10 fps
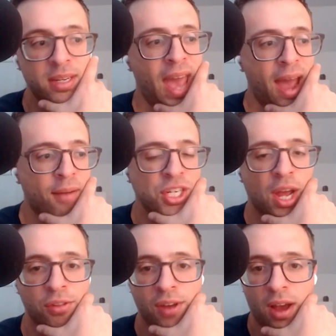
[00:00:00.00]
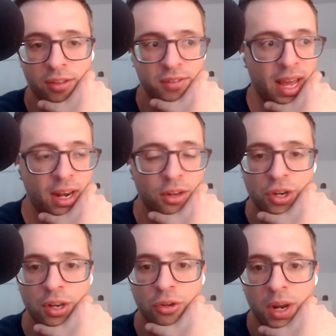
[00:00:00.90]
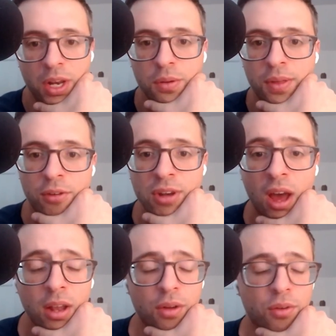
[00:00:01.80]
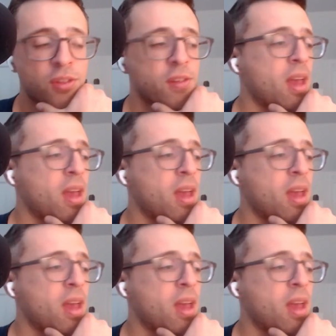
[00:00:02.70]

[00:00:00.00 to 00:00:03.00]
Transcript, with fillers: And the average house costs nine hundred and twenty two thousand dollars.